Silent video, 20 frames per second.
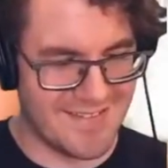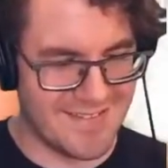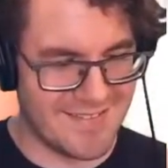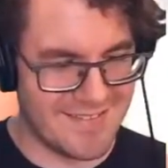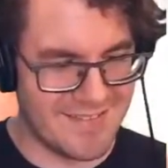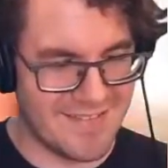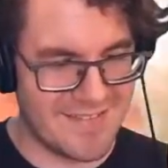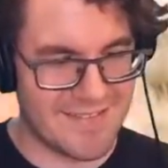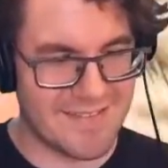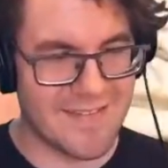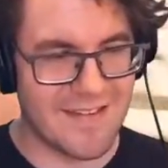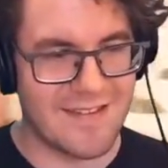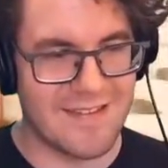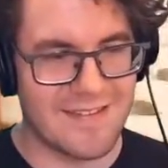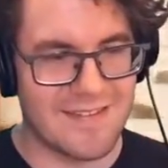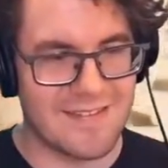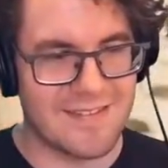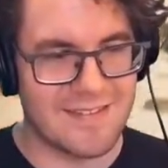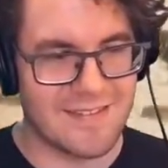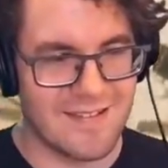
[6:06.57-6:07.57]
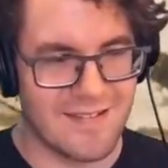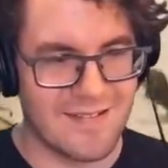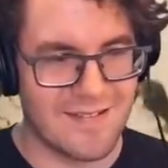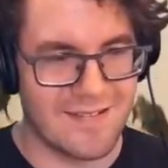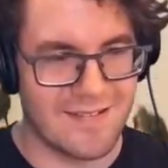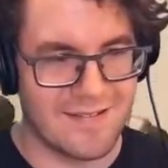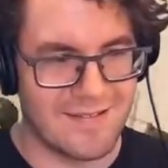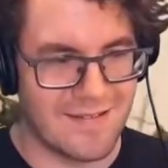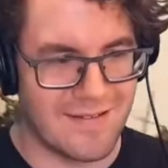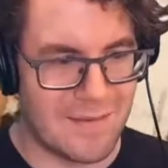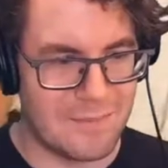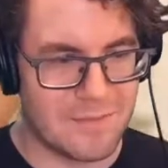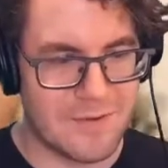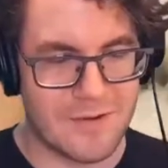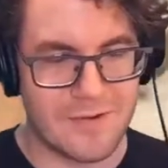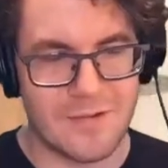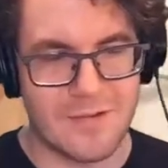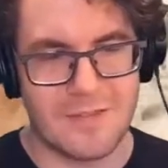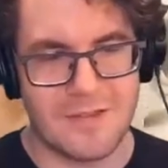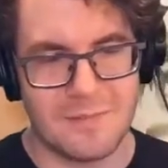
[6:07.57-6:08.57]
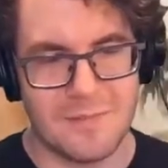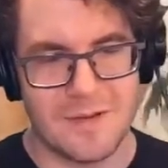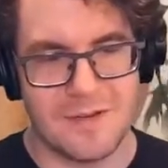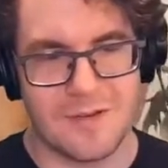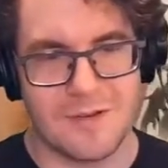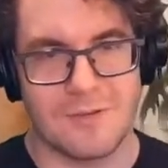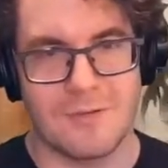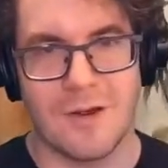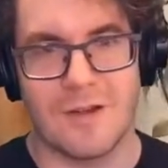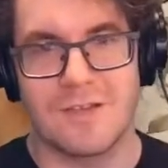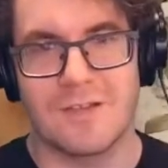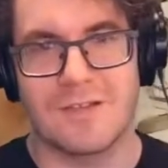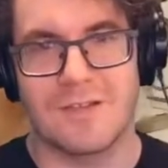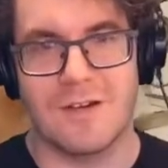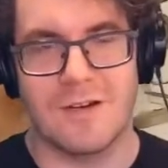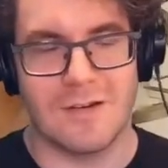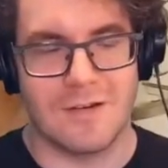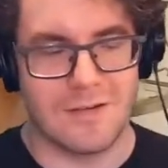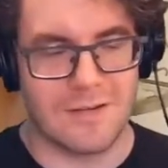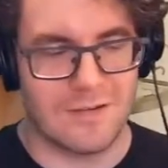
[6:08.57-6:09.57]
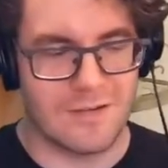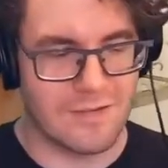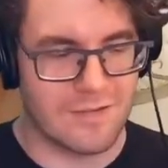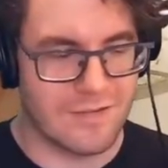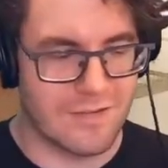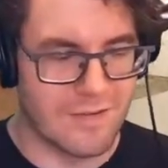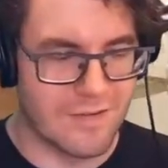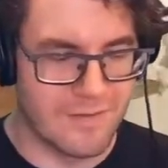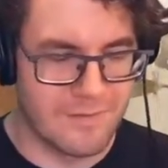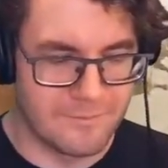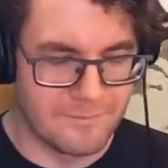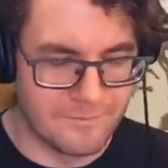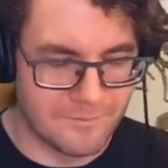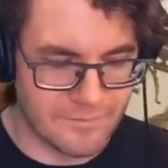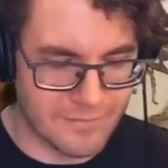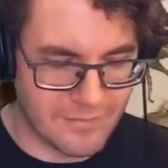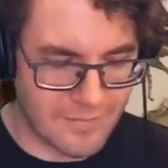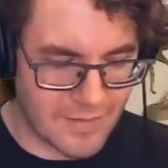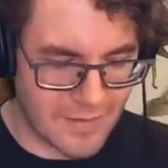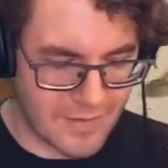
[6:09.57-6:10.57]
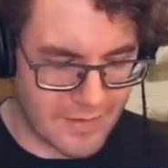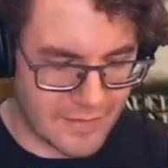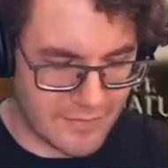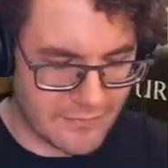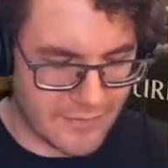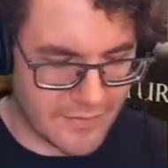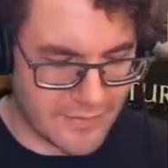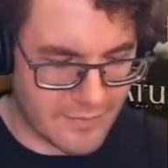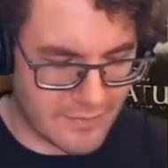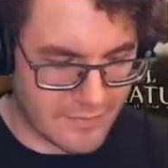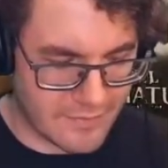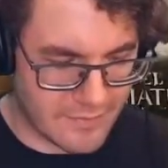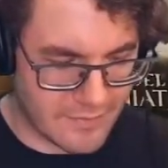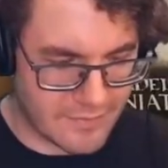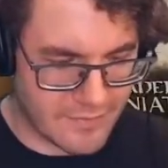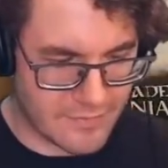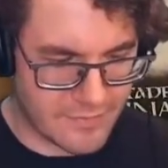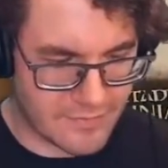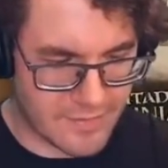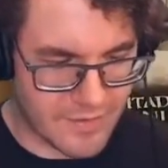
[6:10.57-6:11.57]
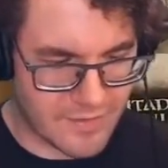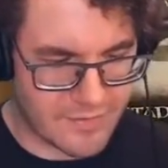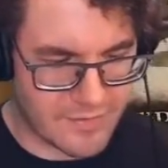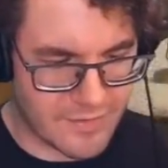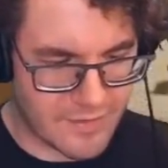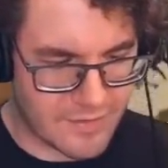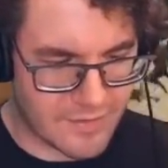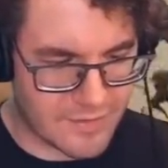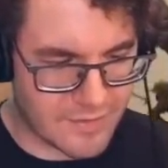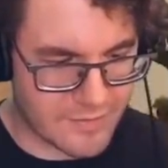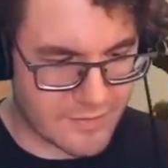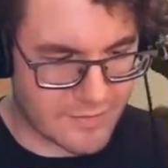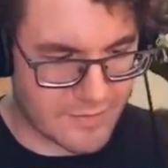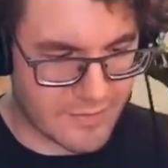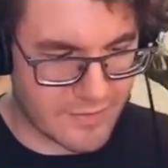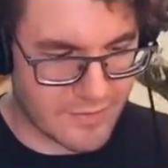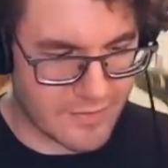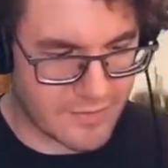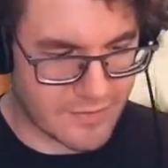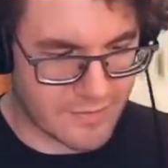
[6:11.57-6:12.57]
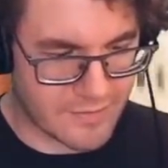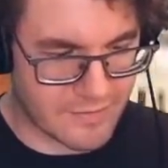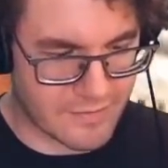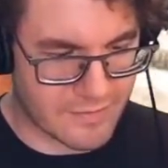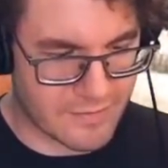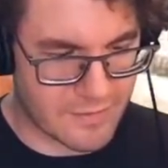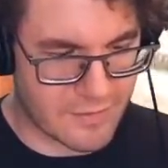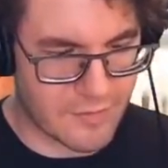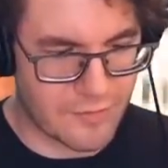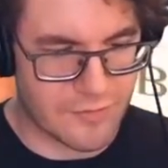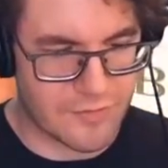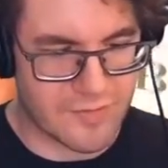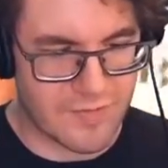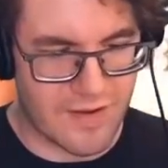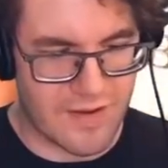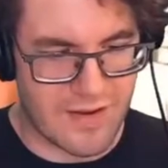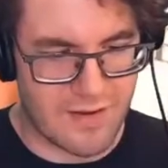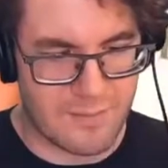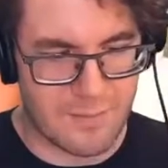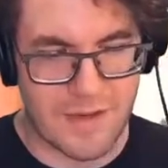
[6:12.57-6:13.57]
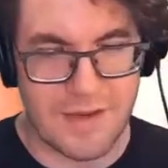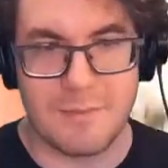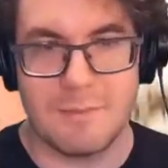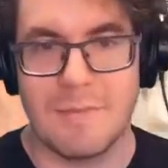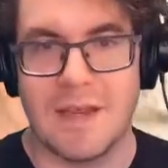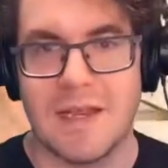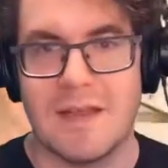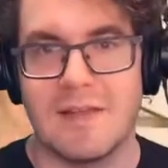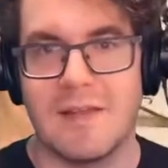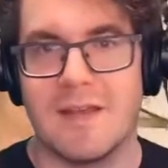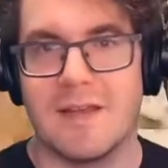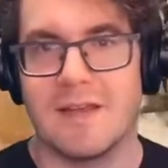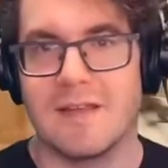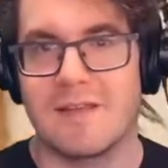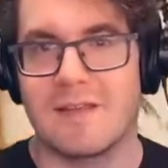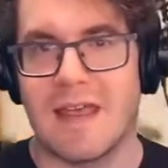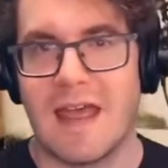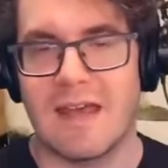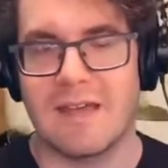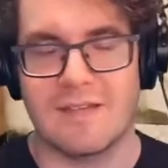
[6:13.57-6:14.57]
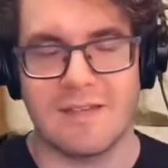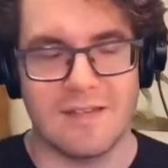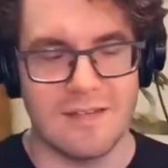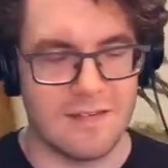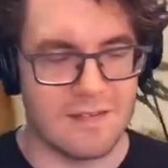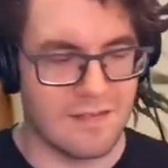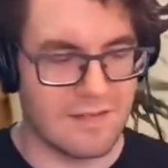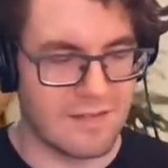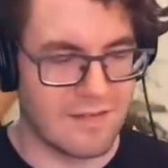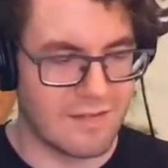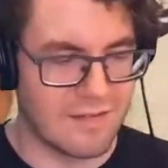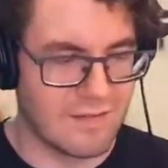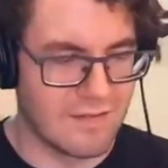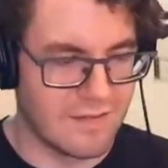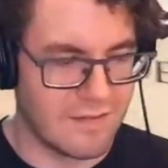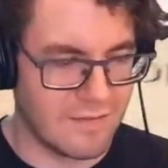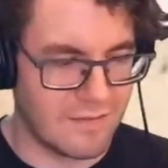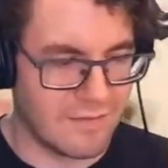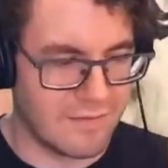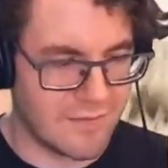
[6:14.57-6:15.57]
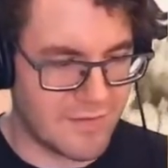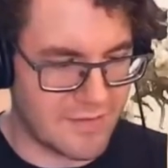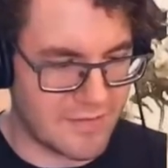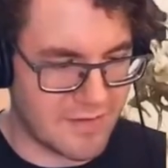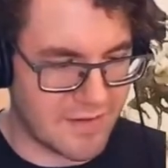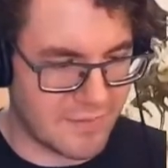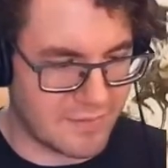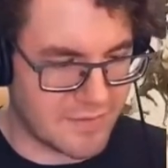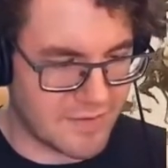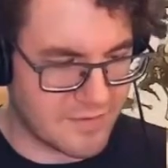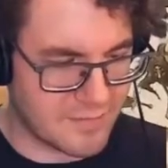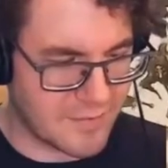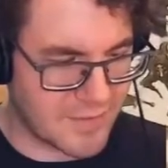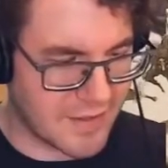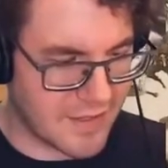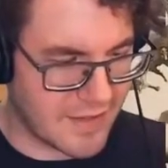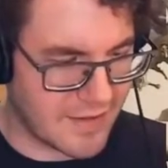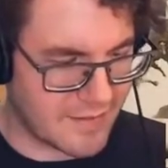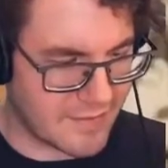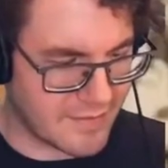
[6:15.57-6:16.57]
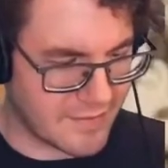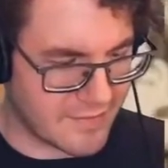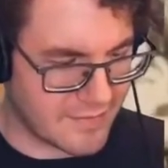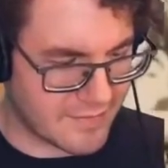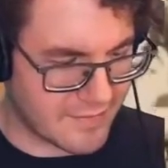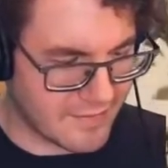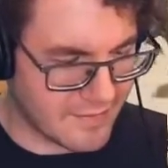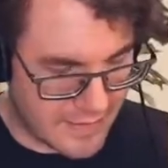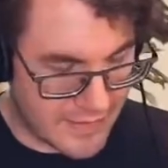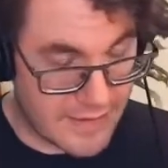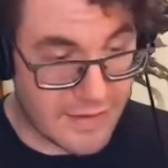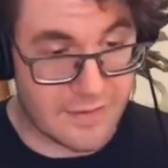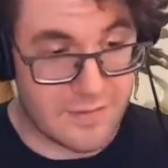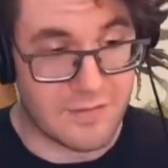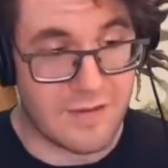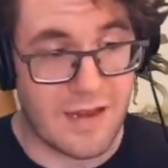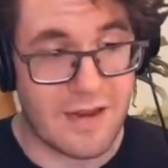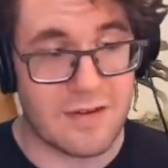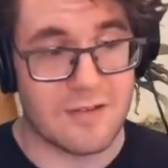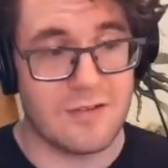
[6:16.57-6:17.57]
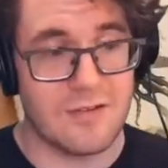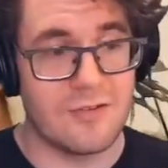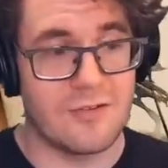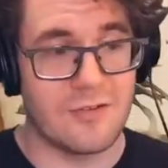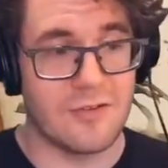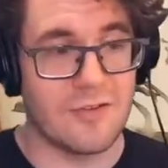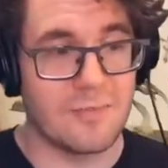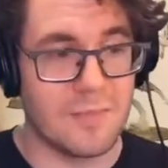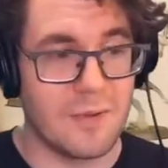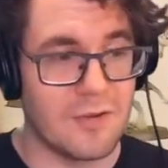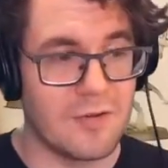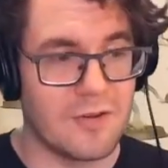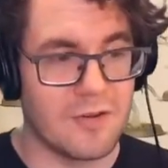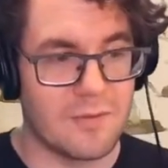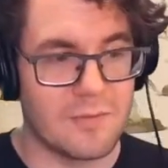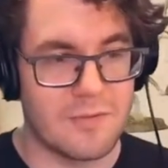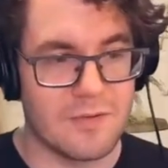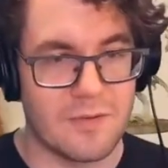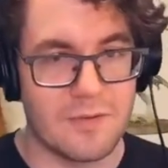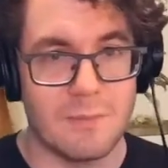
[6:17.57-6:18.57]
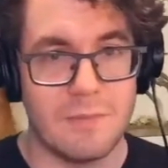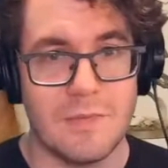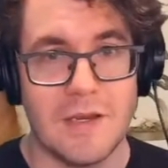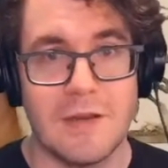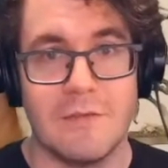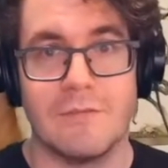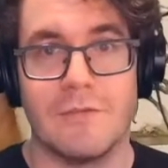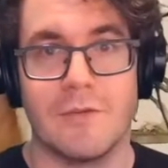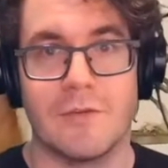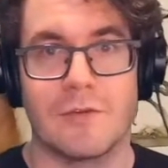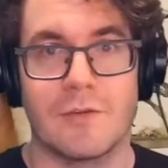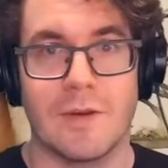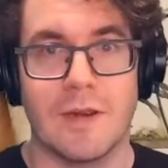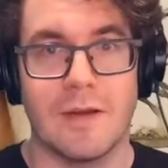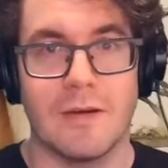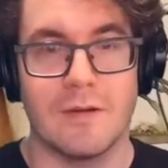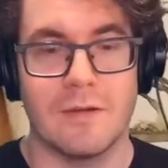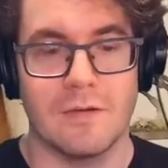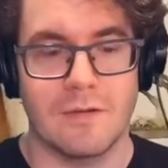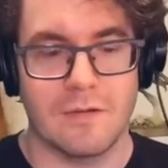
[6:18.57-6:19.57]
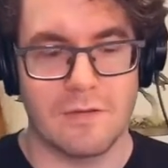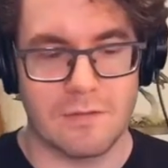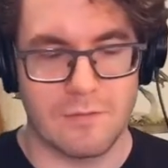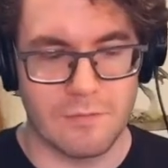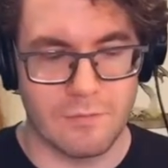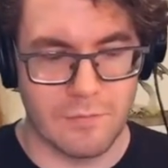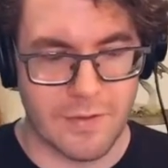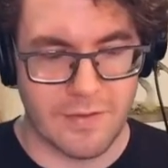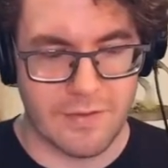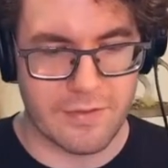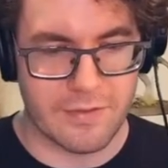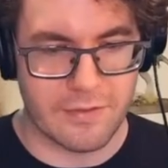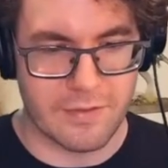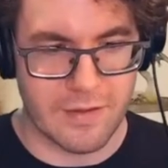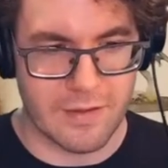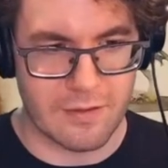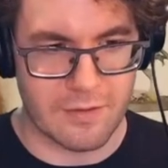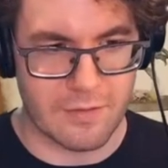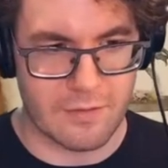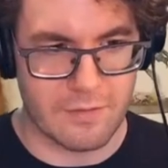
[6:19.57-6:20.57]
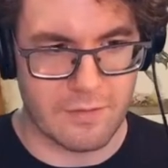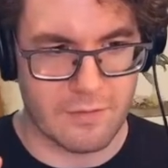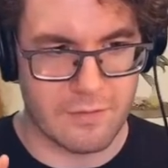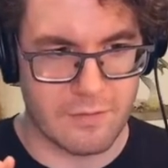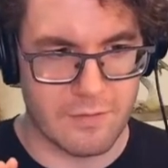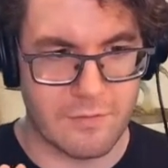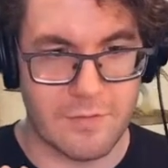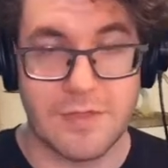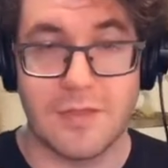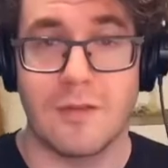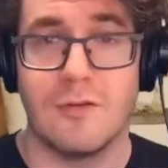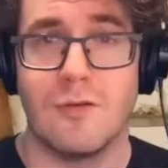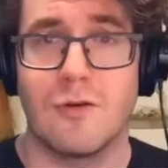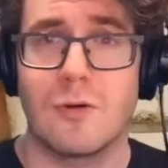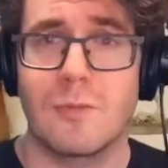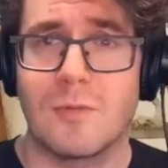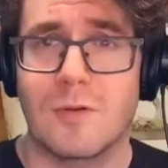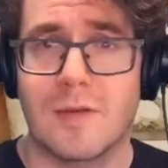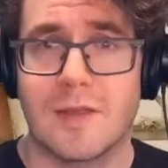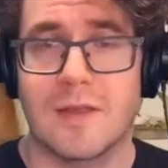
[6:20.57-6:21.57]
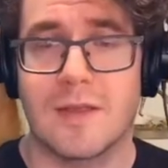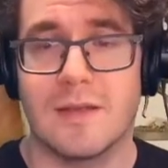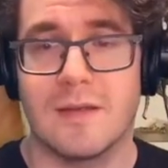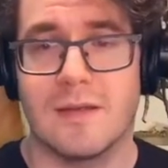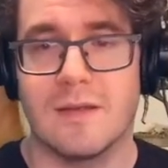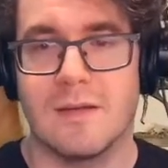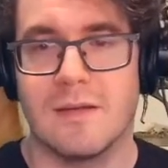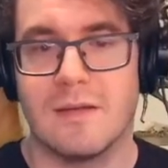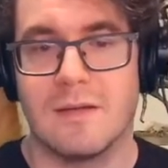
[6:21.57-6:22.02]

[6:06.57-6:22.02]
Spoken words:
These guys, I'm turning them into Ruststalkers. And if you don't know what Ruststalkers are, they're close combat melee assassins of the Adeptus Mechanicus. And I actually just built up some infiltrators with the normal kit.